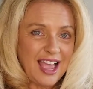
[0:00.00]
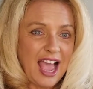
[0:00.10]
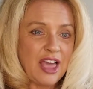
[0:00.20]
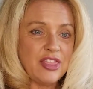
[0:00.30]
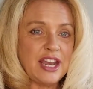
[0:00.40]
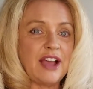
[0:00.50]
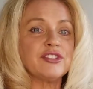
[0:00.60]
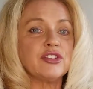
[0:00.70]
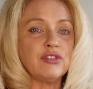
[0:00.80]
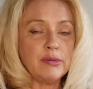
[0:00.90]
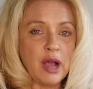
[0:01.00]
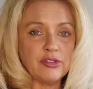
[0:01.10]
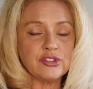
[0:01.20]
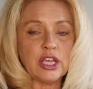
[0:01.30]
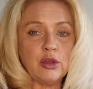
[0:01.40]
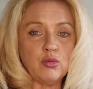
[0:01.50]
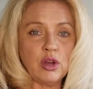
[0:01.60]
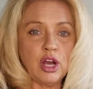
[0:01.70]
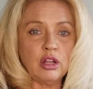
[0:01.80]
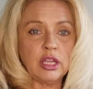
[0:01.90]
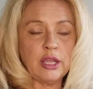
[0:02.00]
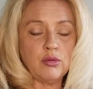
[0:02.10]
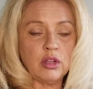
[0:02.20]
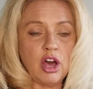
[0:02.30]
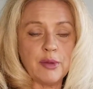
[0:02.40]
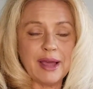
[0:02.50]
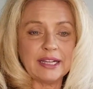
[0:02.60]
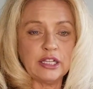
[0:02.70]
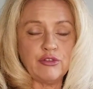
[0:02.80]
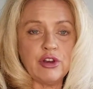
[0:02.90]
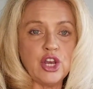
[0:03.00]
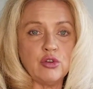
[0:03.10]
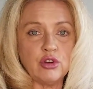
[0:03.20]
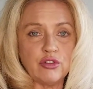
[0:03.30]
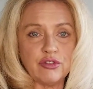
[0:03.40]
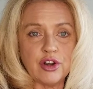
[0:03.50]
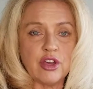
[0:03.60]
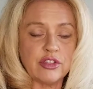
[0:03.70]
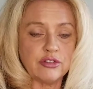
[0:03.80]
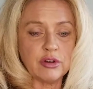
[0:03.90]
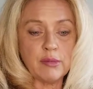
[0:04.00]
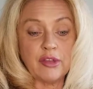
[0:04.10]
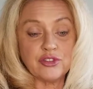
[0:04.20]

and then after 3 months, it will automatically renew you for another 3 months.